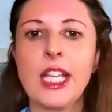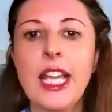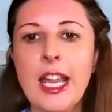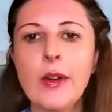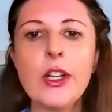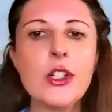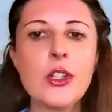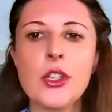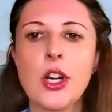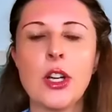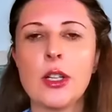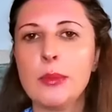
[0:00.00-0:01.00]
The characters
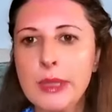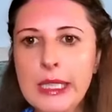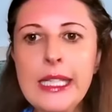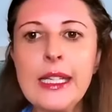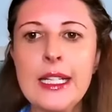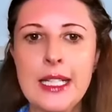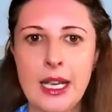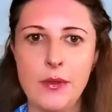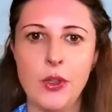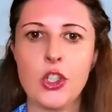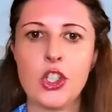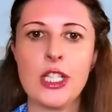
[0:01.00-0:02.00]
are completely
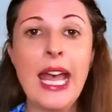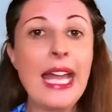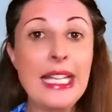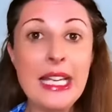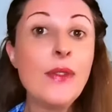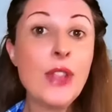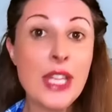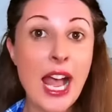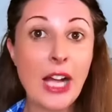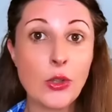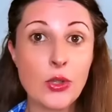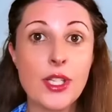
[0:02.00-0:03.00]
divergent, and even the
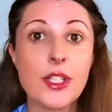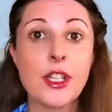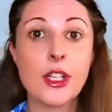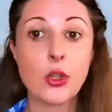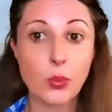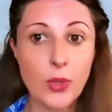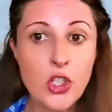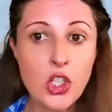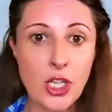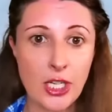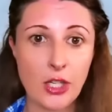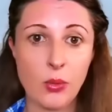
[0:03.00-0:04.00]
actresses that
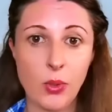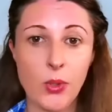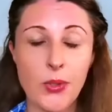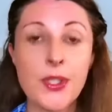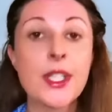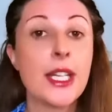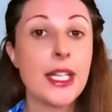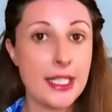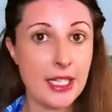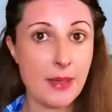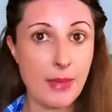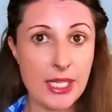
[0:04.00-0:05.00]
originated the roles,
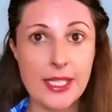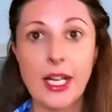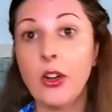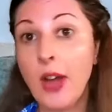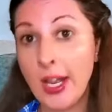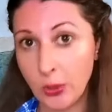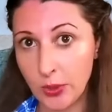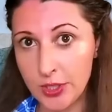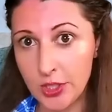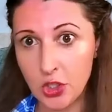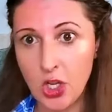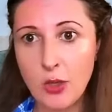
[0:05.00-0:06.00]
Idina Menzel and
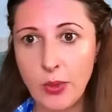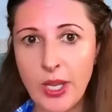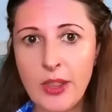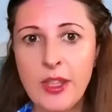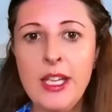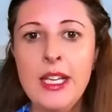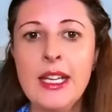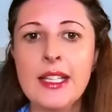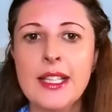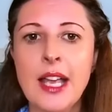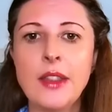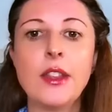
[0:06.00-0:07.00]
Kristen Chenoweth,
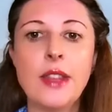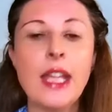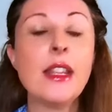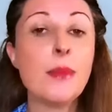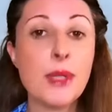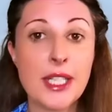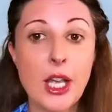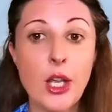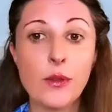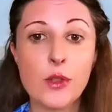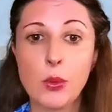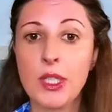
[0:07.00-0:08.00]
said that they
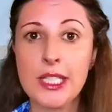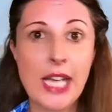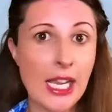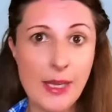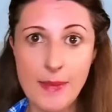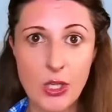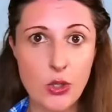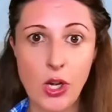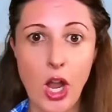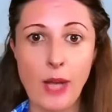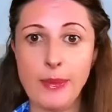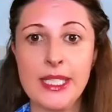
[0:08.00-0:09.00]
themselves were diametric
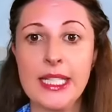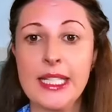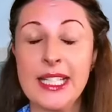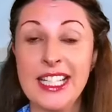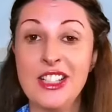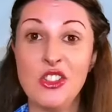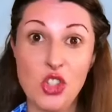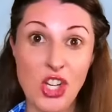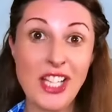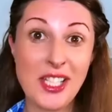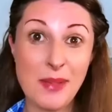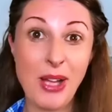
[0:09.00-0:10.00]
opposites in
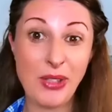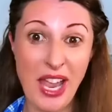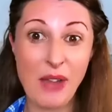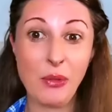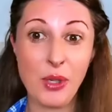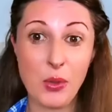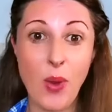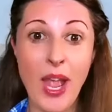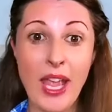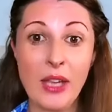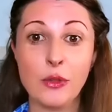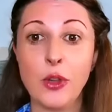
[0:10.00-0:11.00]
just about every
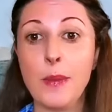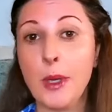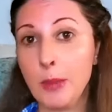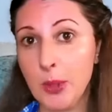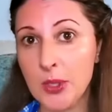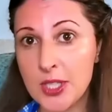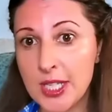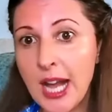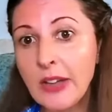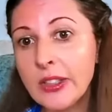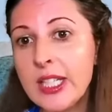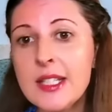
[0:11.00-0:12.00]
way, from their
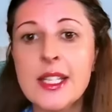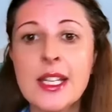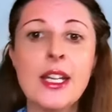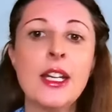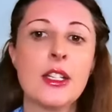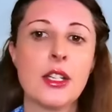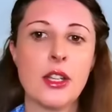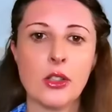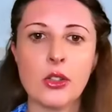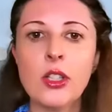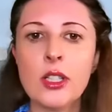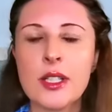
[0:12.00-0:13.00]
personalities, to their
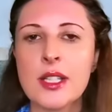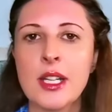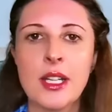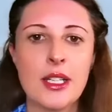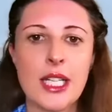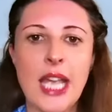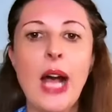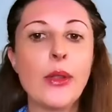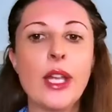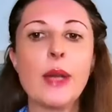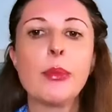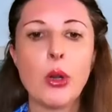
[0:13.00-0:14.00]
looks, to how
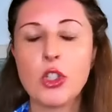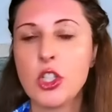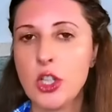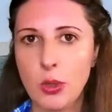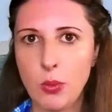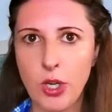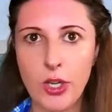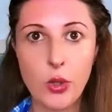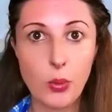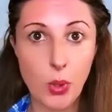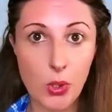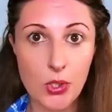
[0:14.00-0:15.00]
they approached their work in the
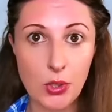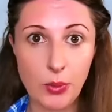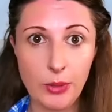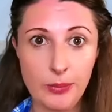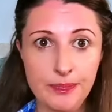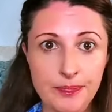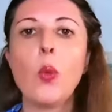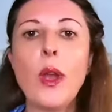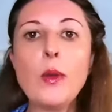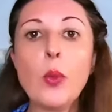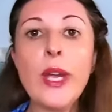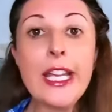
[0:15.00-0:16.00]
rehearsal room.
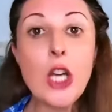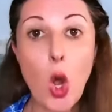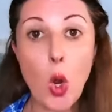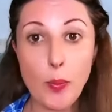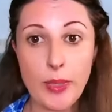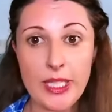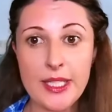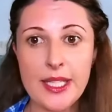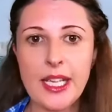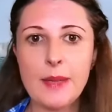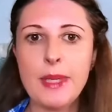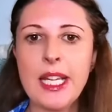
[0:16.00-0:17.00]
When Wicked opened,
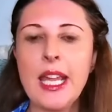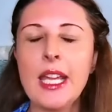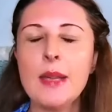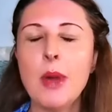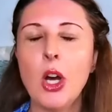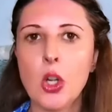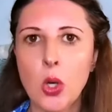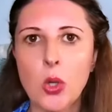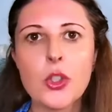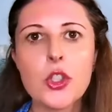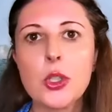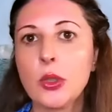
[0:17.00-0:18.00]
it became a
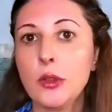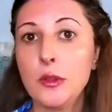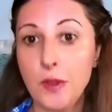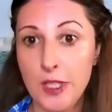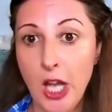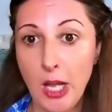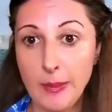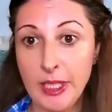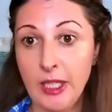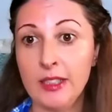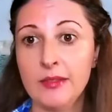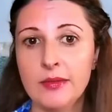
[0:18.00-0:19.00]
cultural
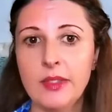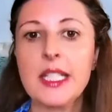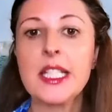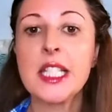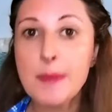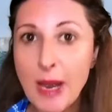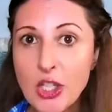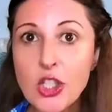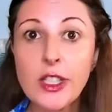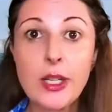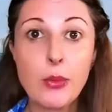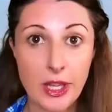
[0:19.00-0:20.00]
phenomenon,
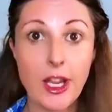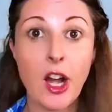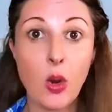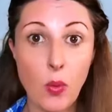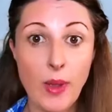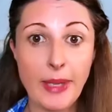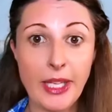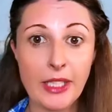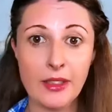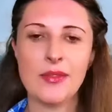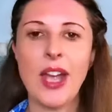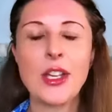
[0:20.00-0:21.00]
especially with young women.
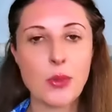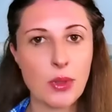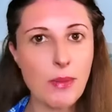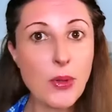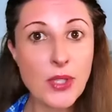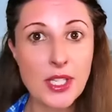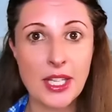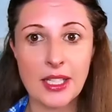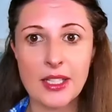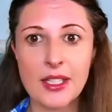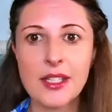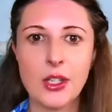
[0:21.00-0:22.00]
As with most
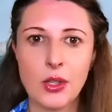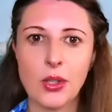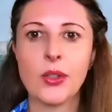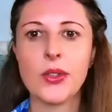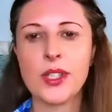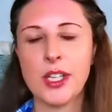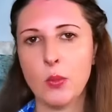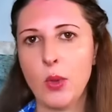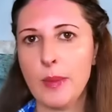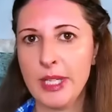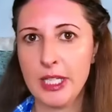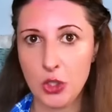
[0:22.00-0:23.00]
things that girls and
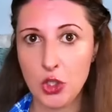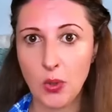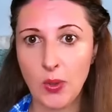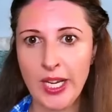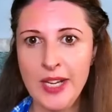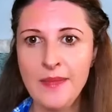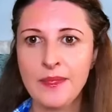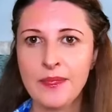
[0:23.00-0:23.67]
women enjoy,